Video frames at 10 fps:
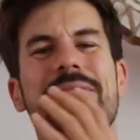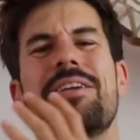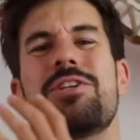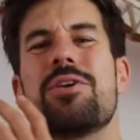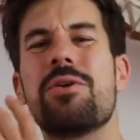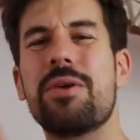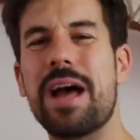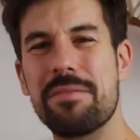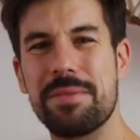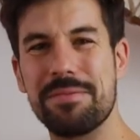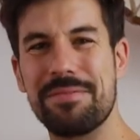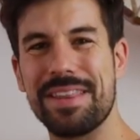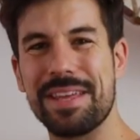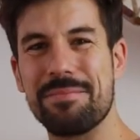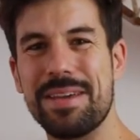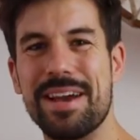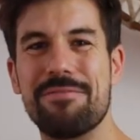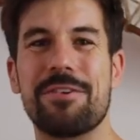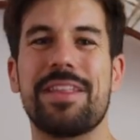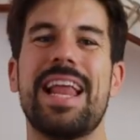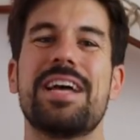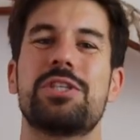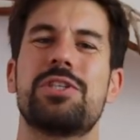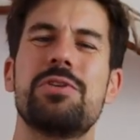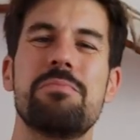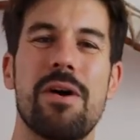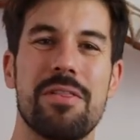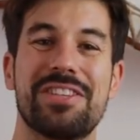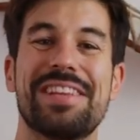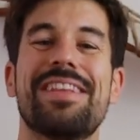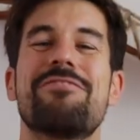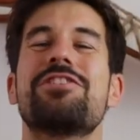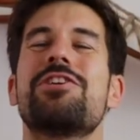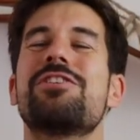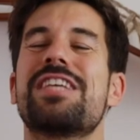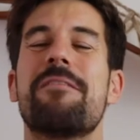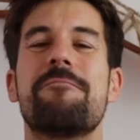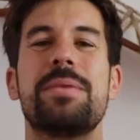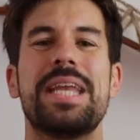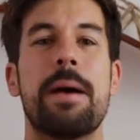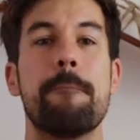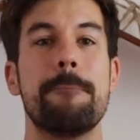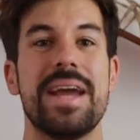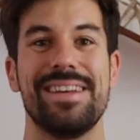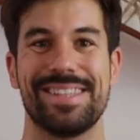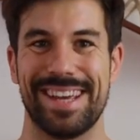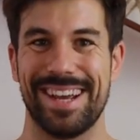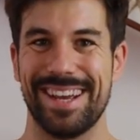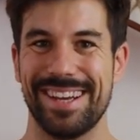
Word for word: I'm gonna show you what I've been feeding Mia for the last two months and the results have been amazing.